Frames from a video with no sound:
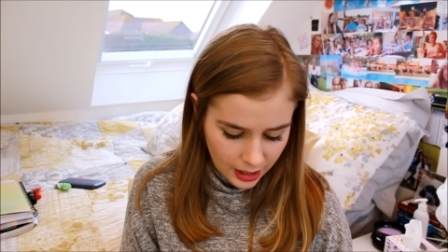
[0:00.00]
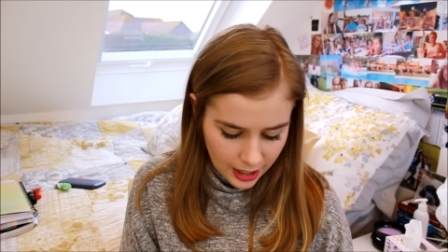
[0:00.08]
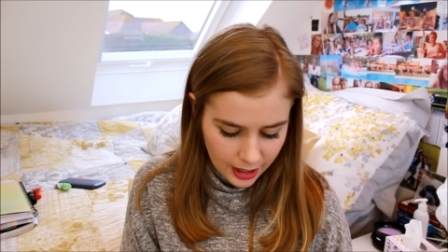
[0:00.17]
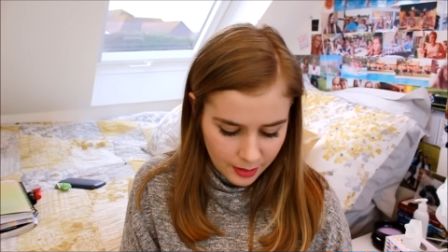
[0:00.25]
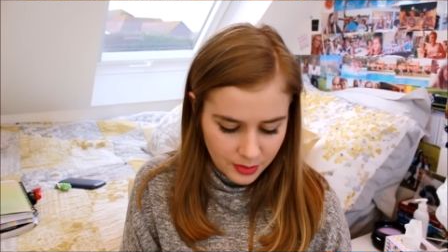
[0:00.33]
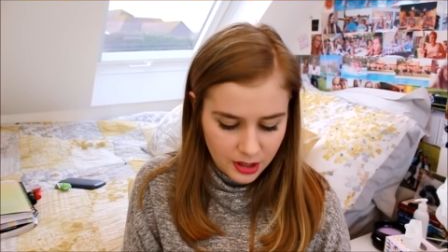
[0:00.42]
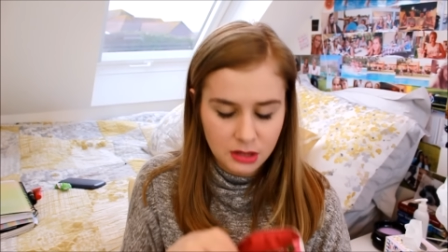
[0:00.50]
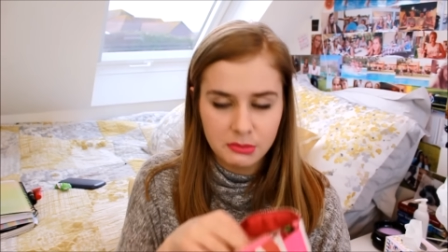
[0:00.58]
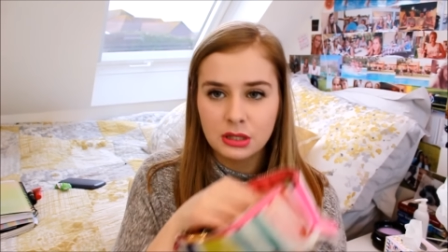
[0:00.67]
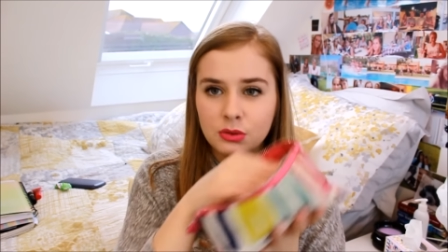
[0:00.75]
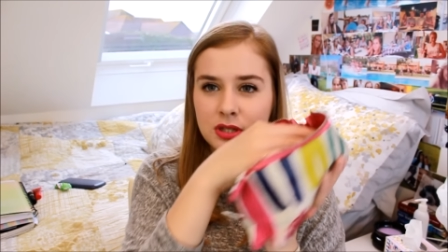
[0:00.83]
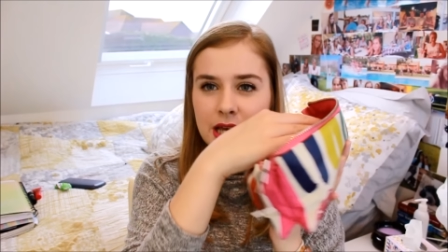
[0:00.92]
Um, in the
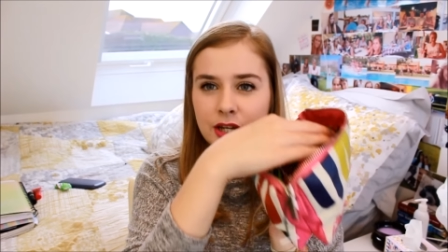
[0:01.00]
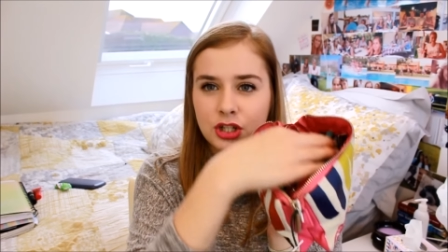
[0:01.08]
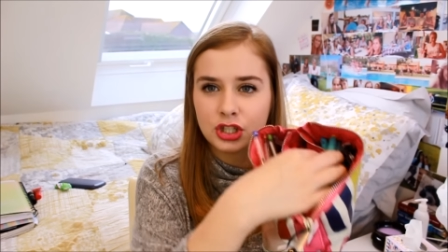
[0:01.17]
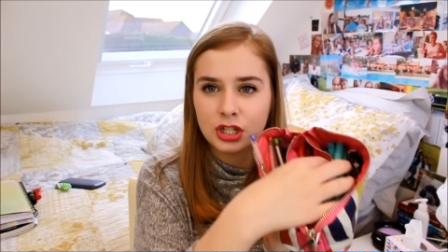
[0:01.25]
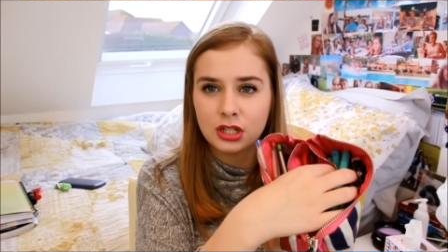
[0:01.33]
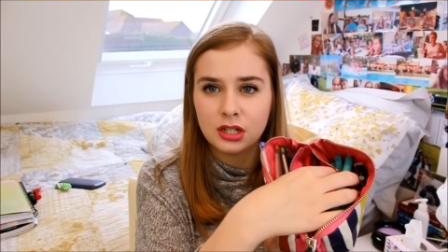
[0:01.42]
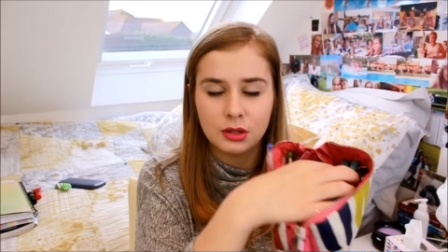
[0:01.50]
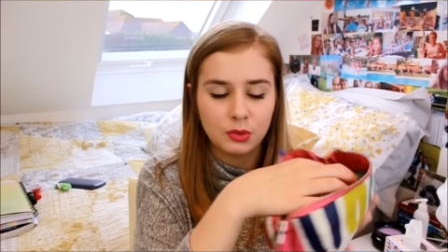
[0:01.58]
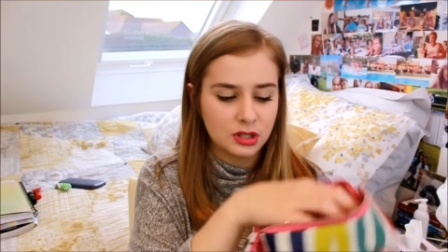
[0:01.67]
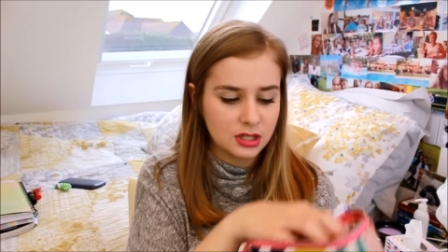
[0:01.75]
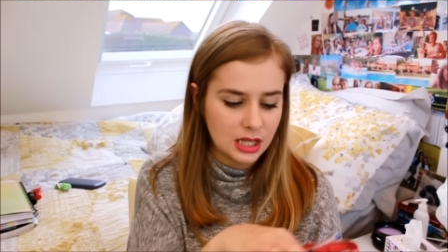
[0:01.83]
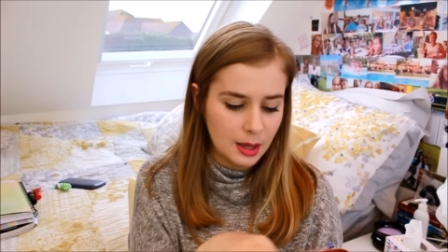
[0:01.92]
middle section
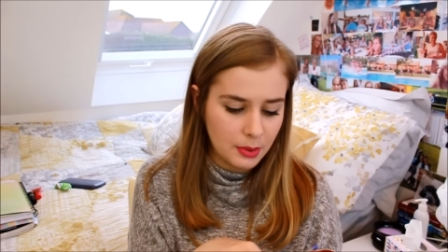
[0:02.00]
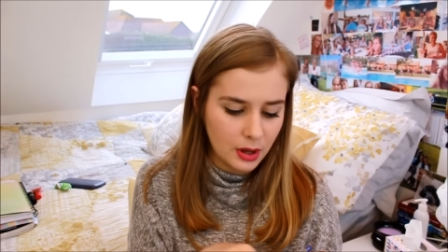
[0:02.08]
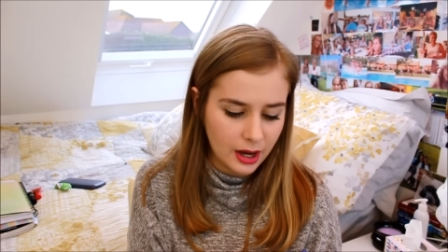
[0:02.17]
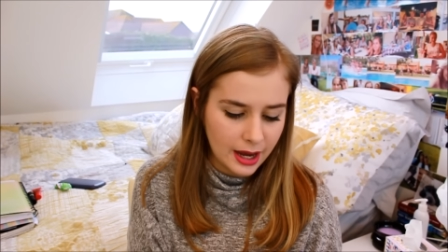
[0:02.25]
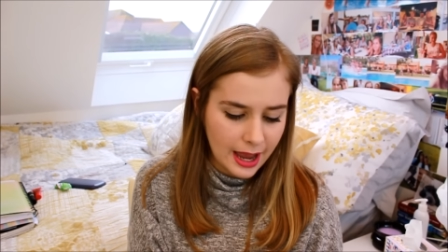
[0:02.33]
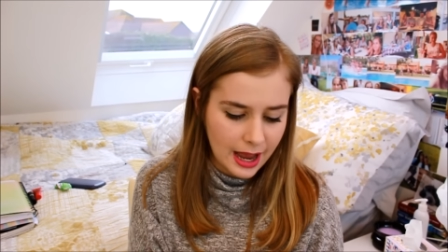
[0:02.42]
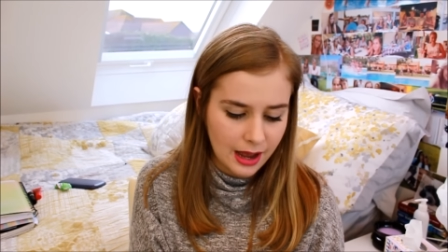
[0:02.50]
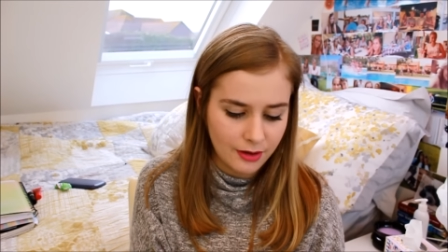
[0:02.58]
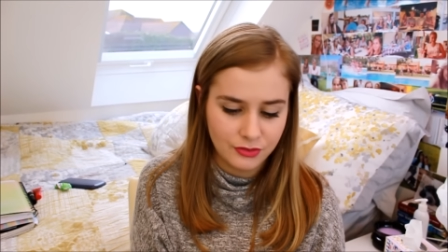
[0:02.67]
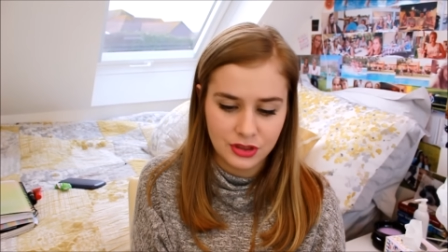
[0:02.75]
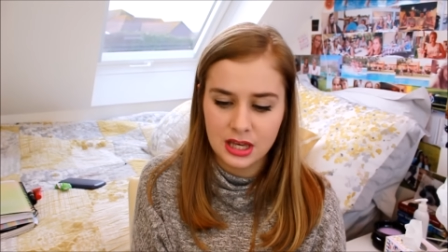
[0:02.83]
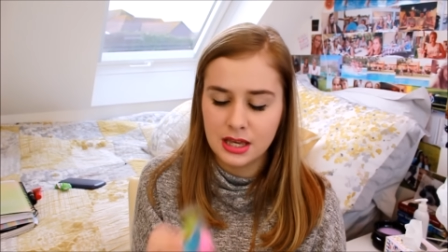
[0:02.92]
with the zip, I
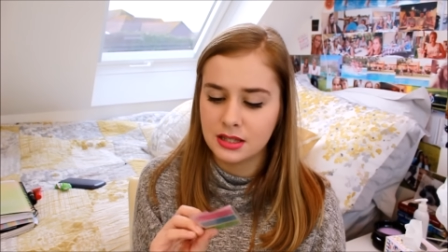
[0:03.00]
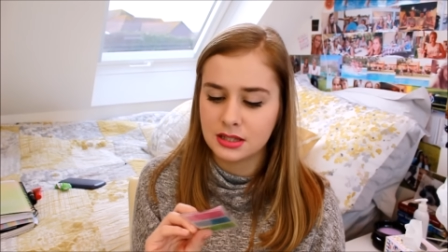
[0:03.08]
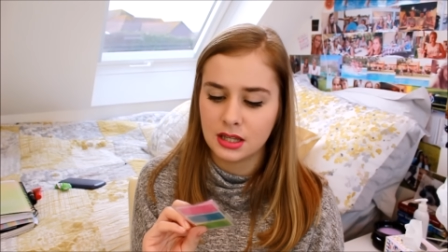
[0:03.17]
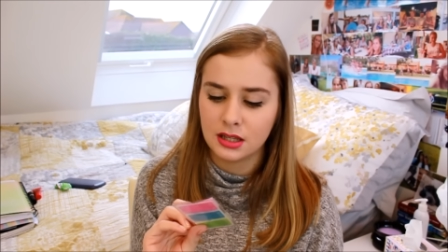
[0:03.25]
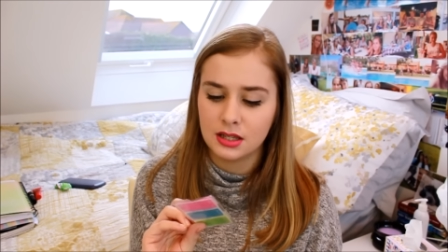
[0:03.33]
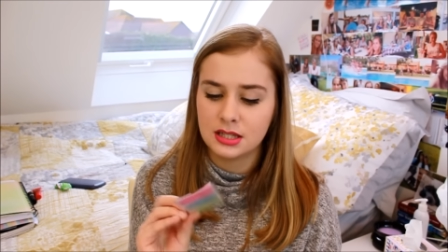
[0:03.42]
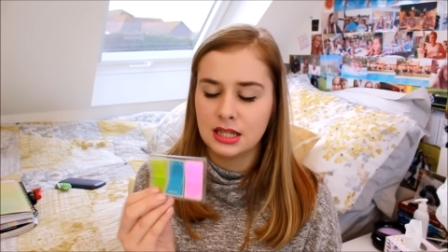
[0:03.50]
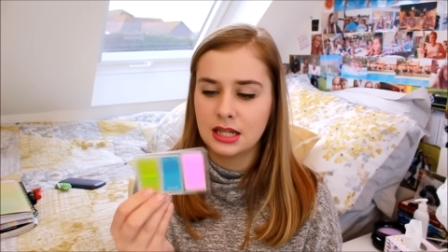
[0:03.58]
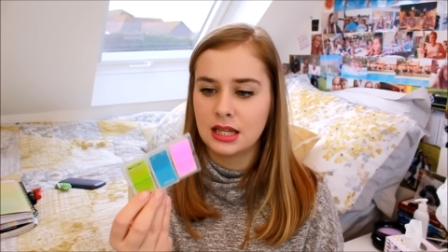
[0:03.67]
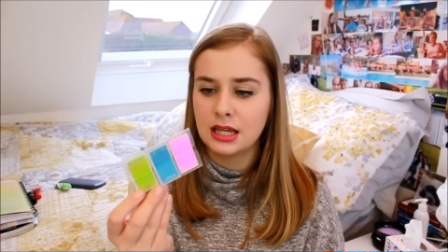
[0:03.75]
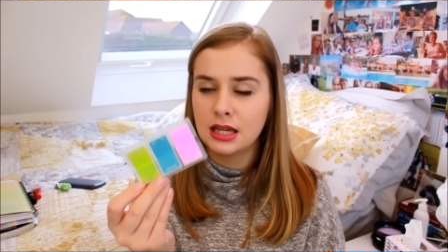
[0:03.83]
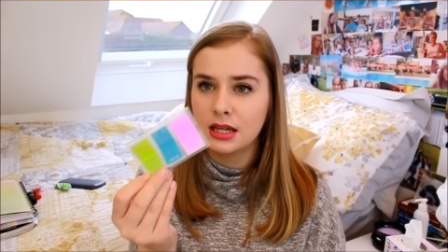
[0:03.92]
have these
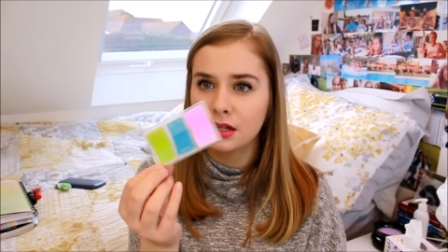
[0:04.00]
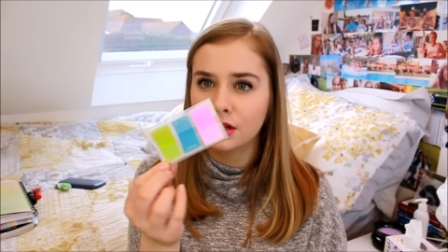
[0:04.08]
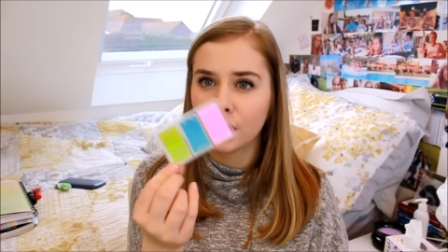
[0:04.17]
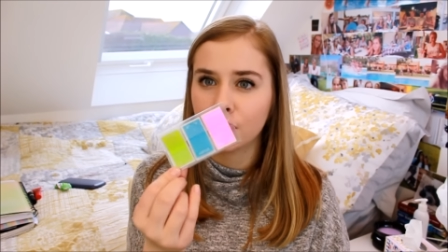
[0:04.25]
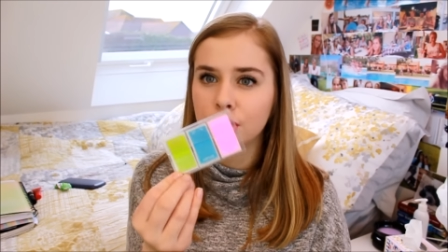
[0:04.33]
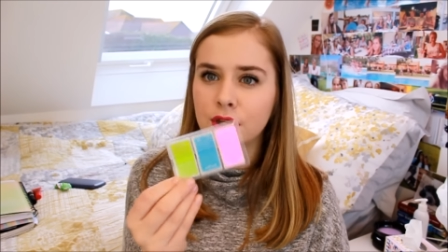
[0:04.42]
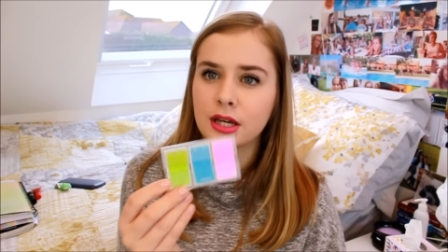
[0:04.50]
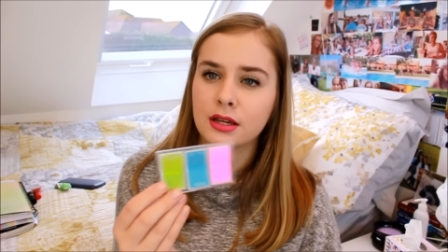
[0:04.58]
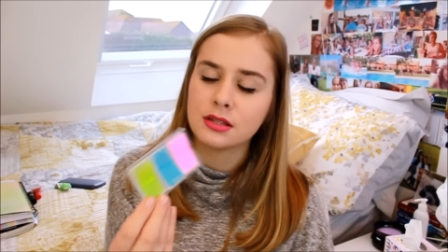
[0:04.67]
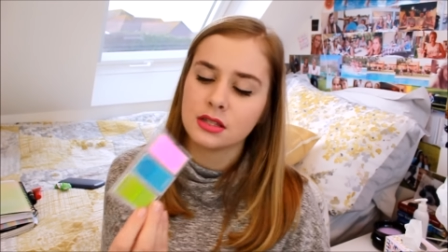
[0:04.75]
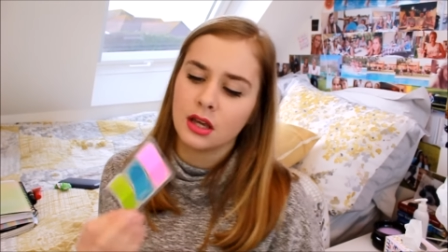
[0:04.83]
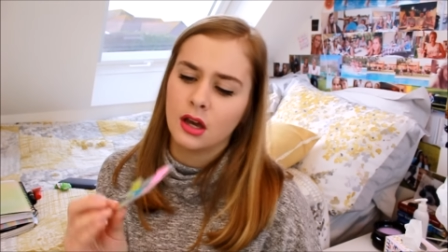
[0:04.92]
sticky note
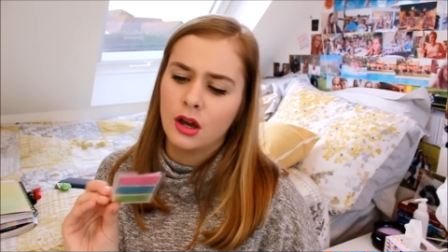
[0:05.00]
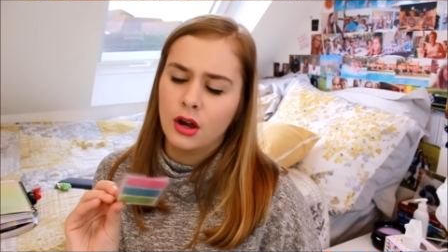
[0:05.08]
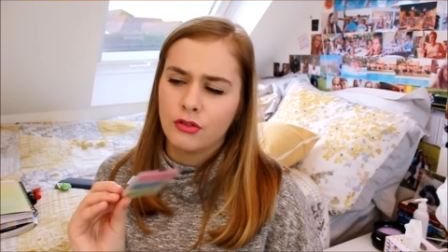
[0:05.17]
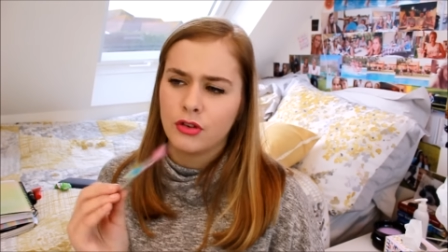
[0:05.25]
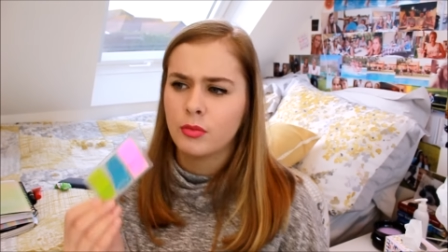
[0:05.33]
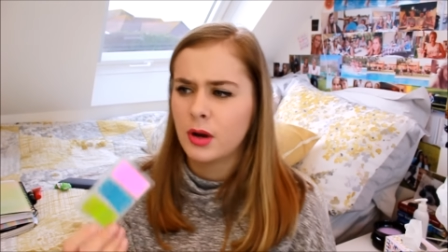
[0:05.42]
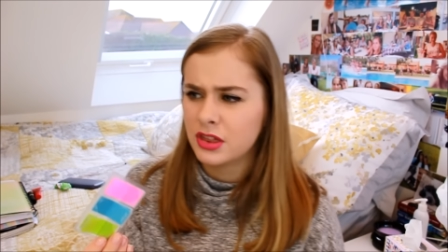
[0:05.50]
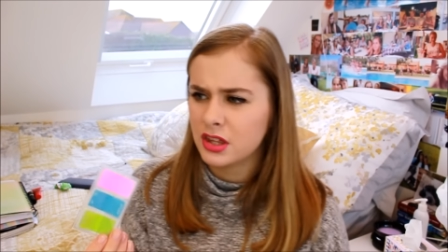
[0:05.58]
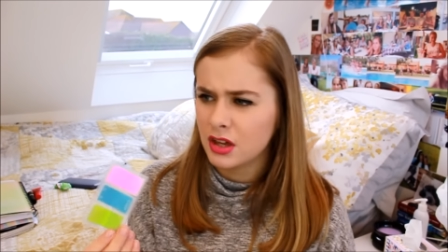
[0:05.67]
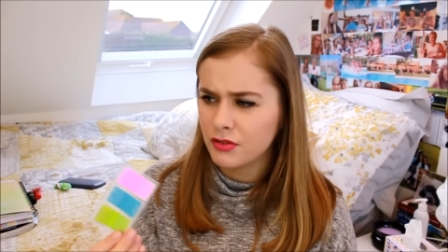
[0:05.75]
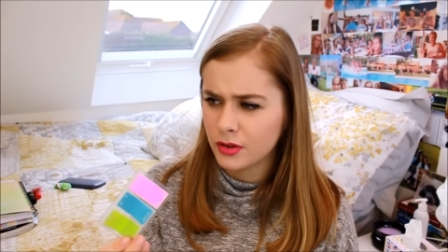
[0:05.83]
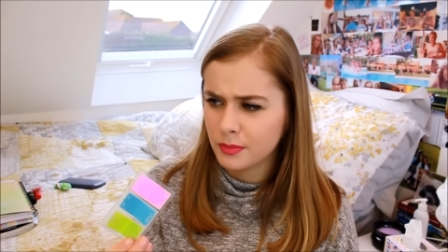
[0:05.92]
things from, I
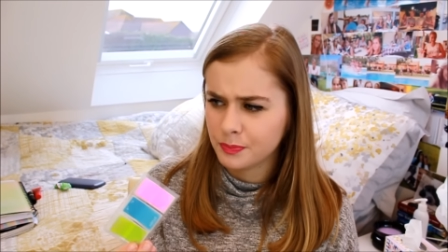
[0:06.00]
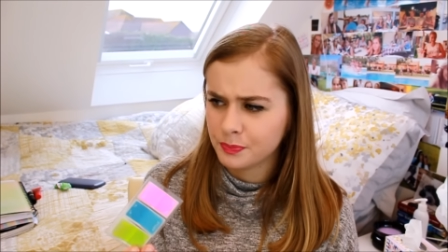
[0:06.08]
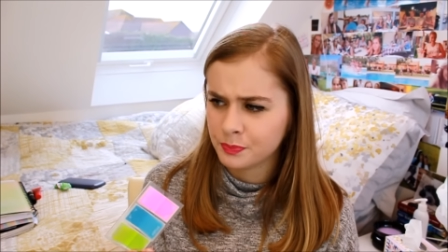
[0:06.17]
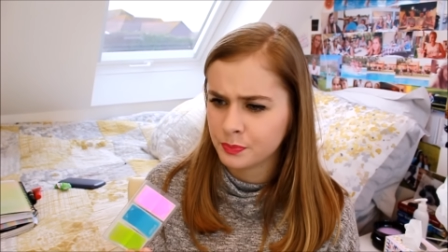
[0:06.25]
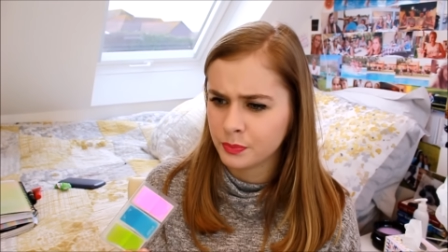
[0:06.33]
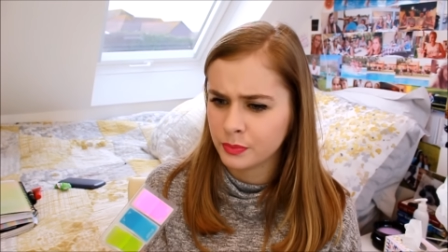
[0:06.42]
think they're from